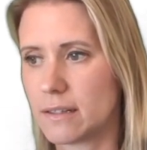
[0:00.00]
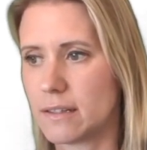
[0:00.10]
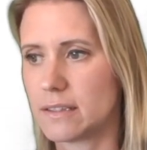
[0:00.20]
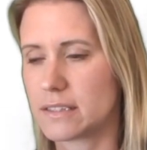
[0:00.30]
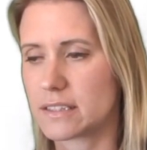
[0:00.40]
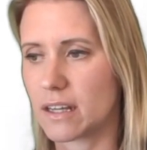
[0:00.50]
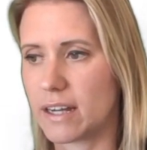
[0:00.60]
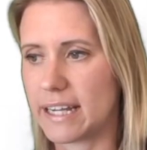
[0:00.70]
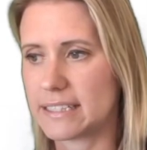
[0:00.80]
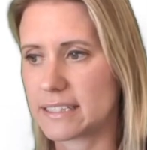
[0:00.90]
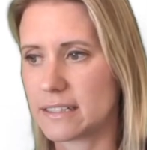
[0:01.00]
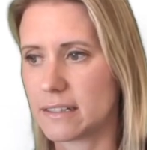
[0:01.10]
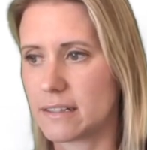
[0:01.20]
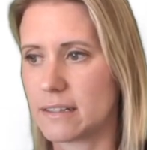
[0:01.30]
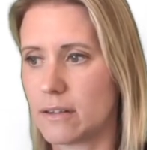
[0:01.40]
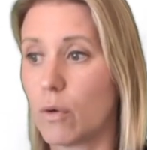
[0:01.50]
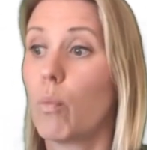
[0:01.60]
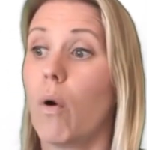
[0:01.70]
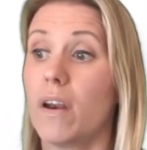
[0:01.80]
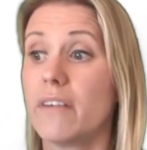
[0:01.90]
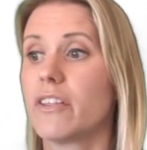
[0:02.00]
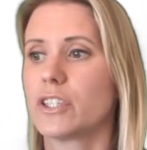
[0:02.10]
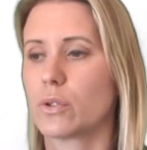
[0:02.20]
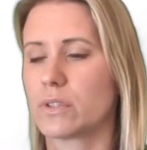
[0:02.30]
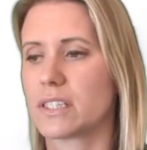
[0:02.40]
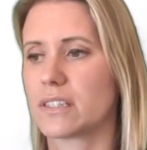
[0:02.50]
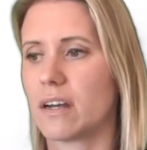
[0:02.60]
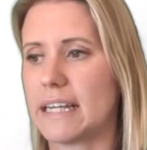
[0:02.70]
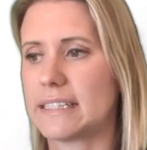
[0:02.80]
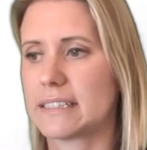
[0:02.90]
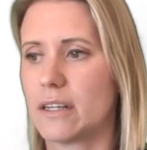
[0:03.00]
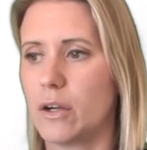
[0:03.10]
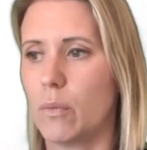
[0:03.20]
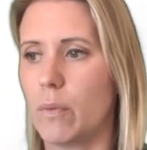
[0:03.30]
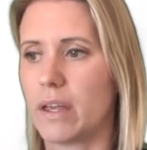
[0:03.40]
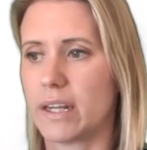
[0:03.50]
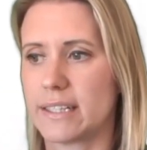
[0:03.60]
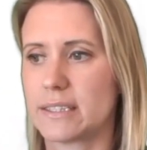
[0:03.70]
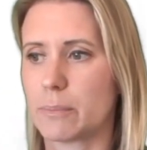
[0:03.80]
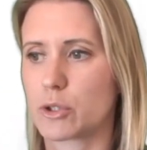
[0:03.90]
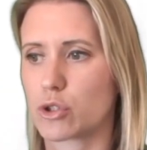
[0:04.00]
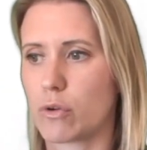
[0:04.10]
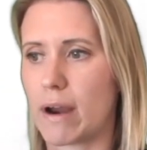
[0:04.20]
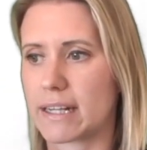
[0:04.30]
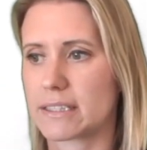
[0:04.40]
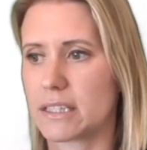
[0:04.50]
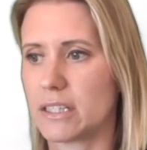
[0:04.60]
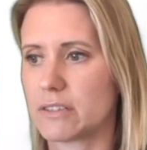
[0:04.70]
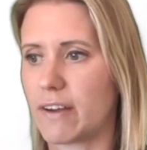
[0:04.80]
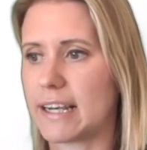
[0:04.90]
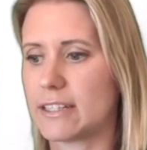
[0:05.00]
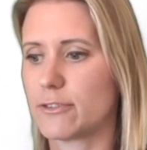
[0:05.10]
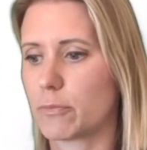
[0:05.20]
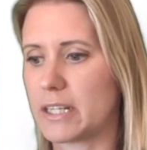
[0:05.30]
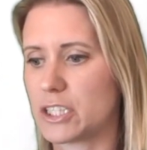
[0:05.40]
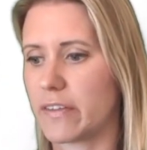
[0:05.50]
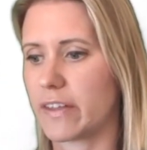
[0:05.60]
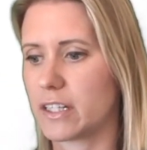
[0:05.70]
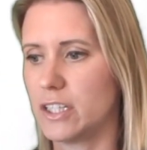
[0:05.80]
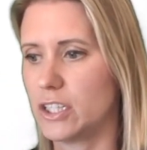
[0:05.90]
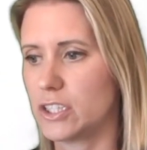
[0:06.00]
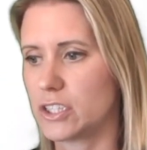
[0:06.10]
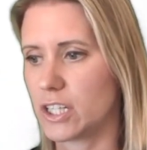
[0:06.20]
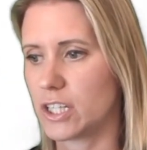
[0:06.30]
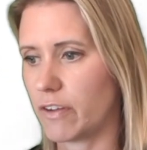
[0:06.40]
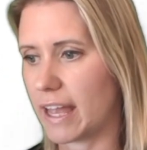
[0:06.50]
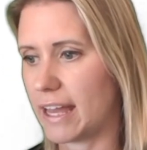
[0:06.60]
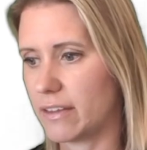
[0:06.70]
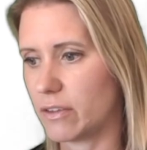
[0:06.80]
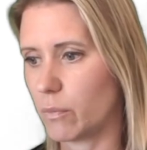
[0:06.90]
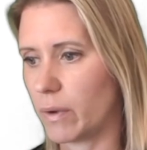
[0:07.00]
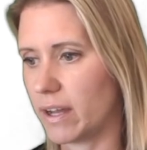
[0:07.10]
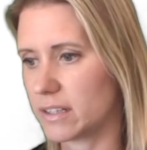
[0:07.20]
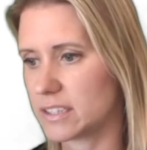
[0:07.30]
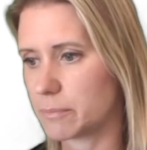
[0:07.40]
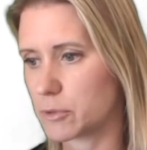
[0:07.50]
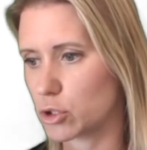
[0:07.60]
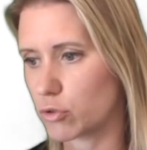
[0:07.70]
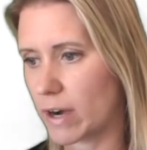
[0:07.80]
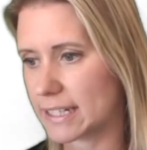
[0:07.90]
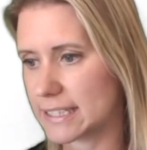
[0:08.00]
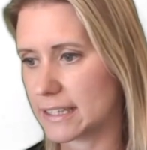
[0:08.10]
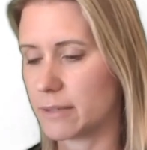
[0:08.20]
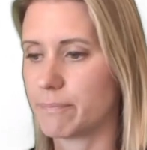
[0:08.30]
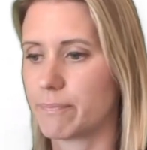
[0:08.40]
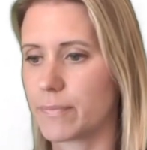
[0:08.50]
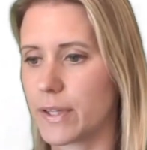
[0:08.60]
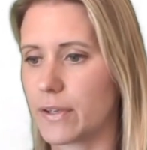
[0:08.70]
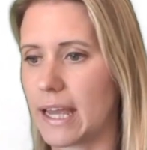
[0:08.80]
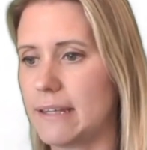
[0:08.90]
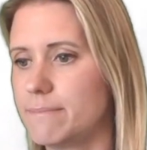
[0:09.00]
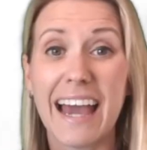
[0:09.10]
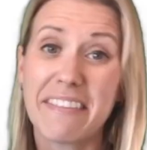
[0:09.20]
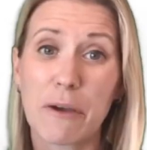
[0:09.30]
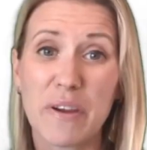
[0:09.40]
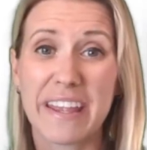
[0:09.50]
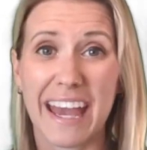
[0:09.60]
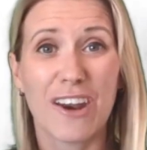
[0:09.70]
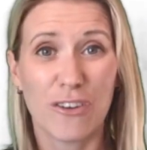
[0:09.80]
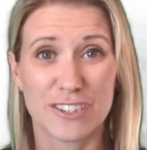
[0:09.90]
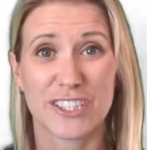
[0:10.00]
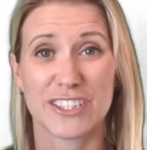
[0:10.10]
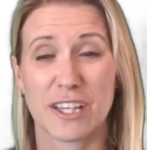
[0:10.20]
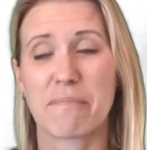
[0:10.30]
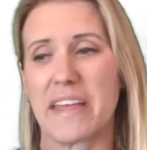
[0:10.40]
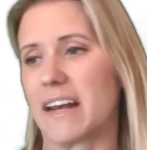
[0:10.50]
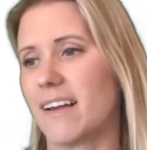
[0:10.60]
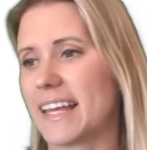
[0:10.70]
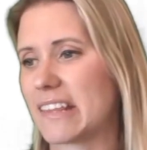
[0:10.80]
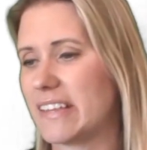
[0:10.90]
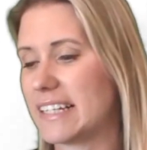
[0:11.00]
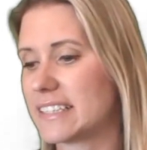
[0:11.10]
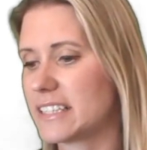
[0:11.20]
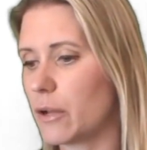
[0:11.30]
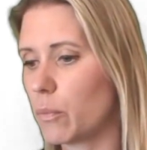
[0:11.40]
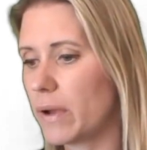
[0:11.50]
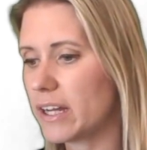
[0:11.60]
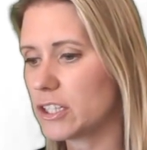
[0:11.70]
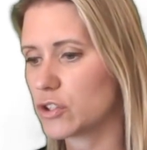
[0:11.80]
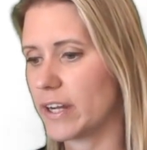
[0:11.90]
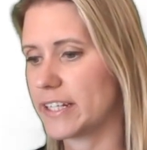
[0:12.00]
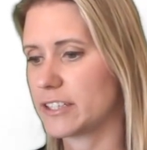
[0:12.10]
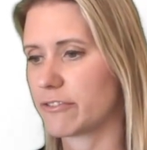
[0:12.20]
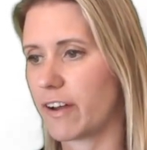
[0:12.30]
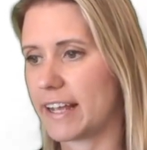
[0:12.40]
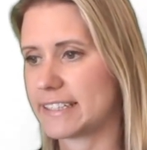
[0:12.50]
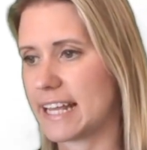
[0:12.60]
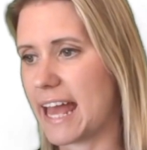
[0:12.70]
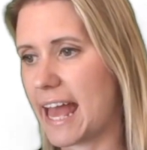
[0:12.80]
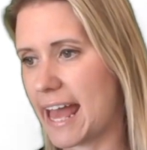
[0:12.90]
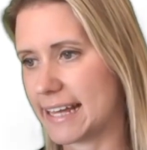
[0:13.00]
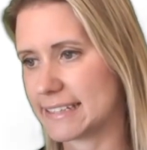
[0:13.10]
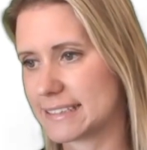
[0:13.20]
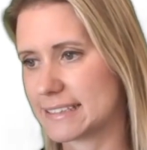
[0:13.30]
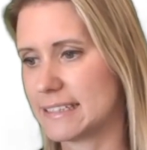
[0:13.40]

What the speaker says: side, one of the shorter sides, we're going to subtract those values from each other. Don't forget that we are subtracting them, okay? And then we get on to something like this. So we are trying to find x.